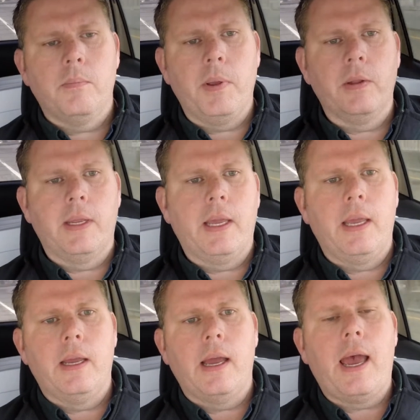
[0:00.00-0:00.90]
building
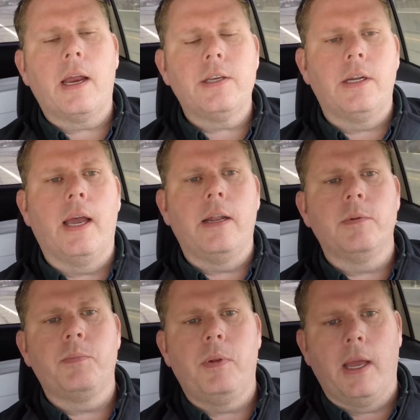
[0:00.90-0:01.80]
a action
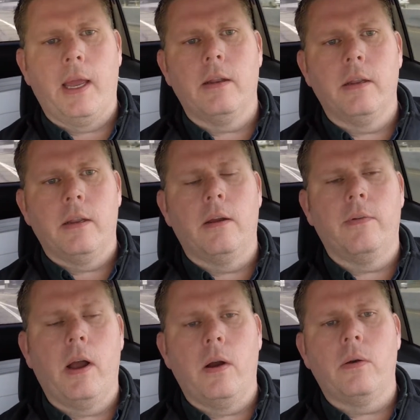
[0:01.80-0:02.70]
items plan
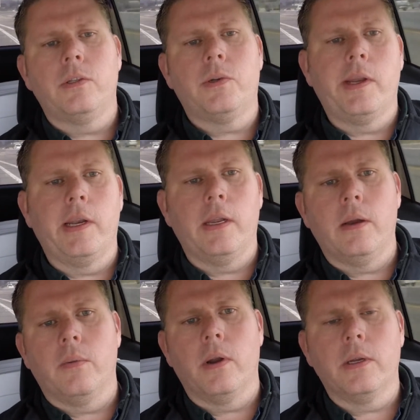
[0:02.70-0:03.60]
of how Trinity
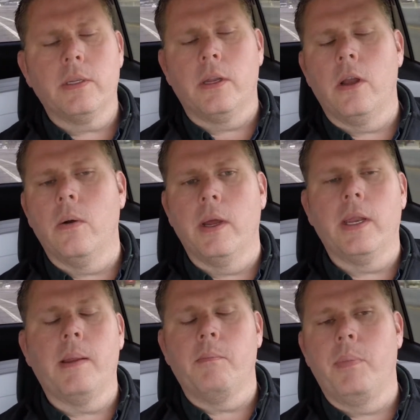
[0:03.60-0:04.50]
Networks can go in
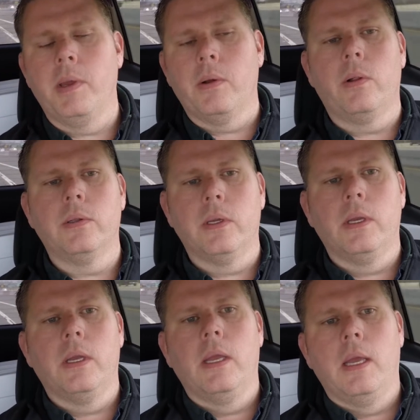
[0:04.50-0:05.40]
and build
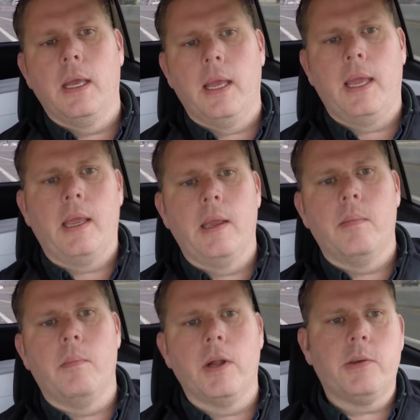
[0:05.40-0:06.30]
a
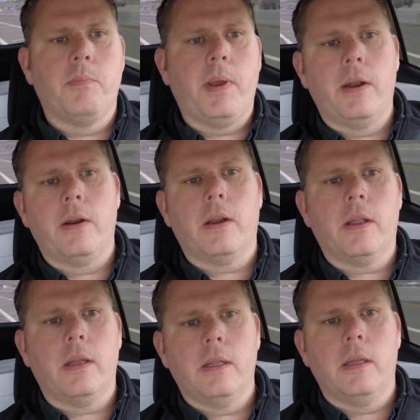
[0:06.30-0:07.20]
much better,
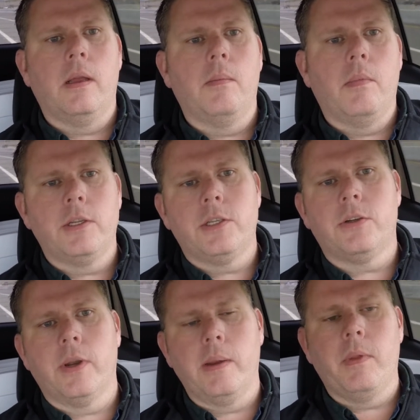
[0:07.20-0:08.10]
much
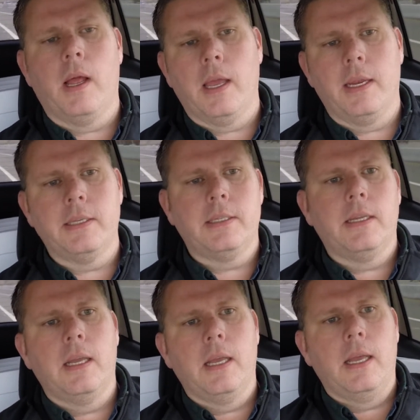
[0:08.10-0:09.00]
streamlined,
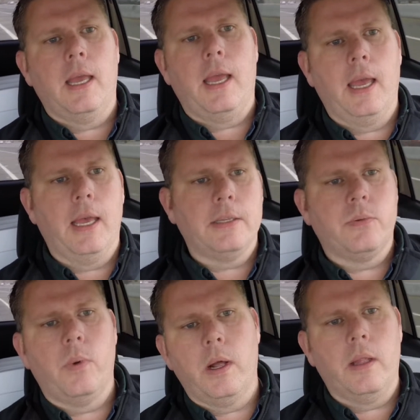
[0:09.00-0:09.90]

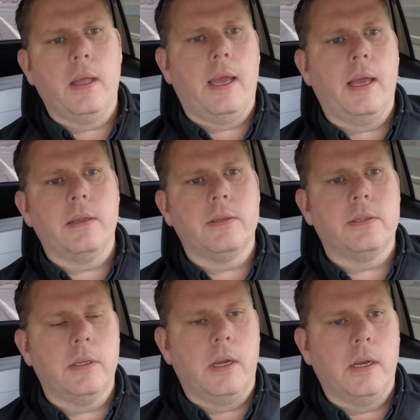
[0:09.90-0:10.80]
as well as